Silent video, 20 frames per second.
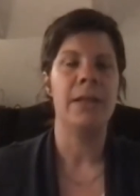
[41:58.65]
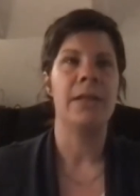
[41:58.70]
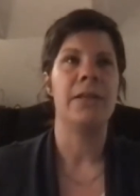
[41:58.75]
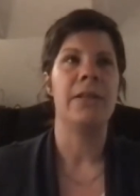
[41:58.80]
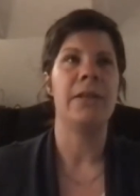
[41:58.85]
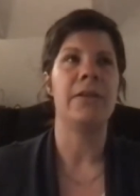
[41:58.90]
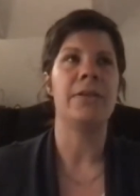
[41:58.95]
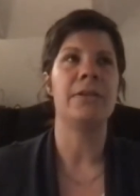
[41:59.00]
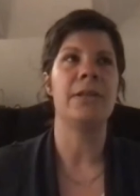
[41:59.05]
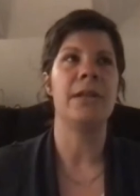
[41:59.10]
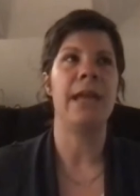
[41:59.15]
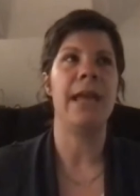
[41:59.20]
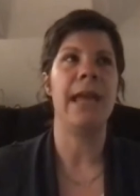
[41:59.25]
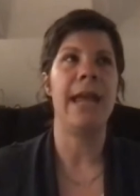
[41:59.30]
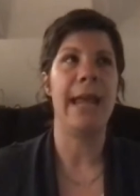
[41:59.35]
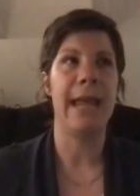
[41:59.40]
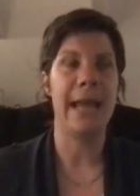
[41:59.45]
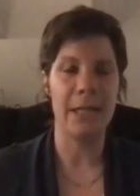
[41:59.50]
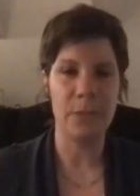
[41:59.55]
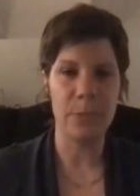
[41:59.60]
there's a
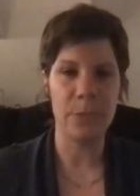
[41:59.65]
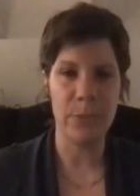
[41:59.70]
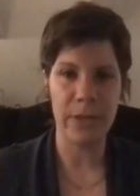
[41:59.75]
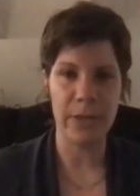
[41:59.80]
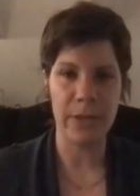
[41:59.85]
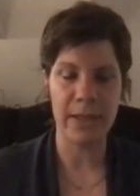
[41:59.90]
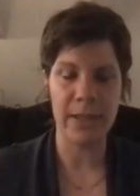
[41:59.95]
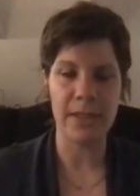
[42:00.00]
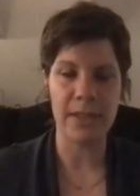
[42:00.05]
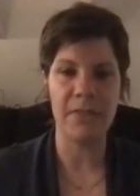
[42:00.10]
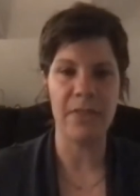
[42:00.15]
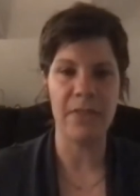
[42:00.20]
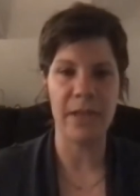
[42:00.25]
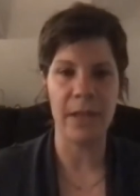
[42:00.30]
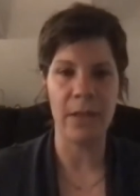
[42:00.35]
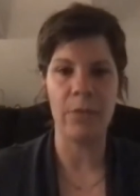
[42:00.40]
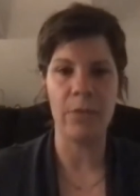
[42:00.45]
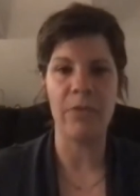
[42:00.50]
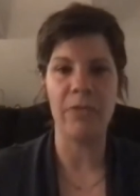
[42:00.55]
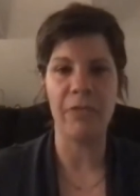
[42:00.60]
handbook that's
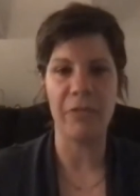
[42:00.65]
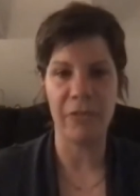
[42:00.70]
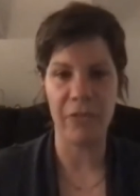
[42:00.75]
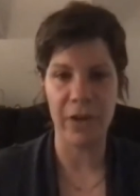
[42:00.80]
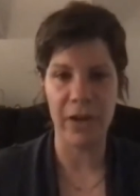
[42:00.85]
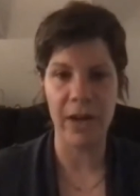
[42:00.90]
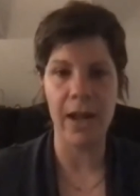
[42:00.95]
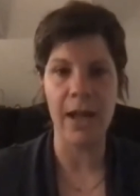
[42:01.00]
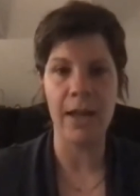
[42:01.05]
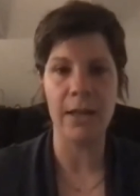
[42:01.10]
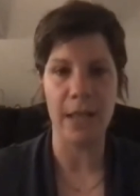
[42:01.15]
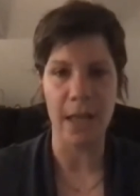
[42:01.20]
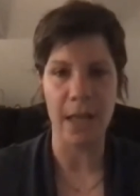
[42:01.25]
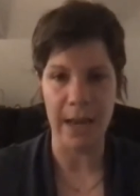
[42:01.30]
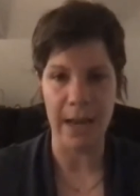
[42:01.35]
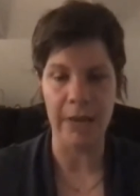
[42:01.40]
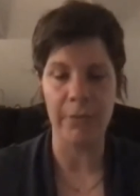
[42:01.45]
available free online.